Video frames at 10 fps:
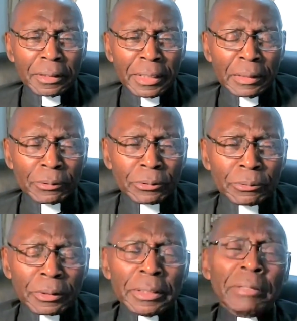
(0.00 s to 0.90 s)
able to
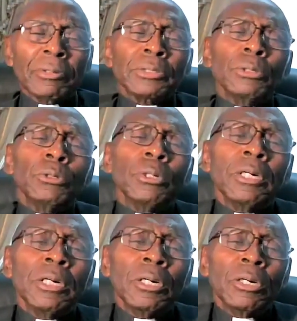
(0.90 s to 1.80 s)
deliver you
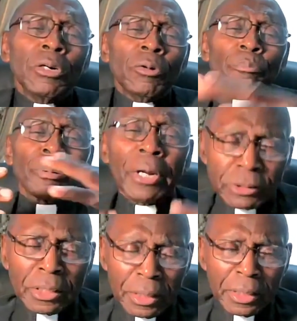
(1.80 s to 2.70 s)

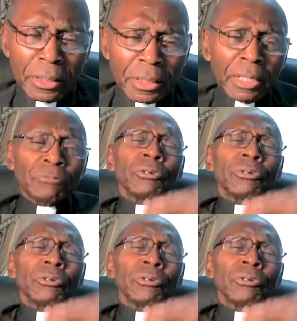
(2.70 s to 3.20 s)
personally and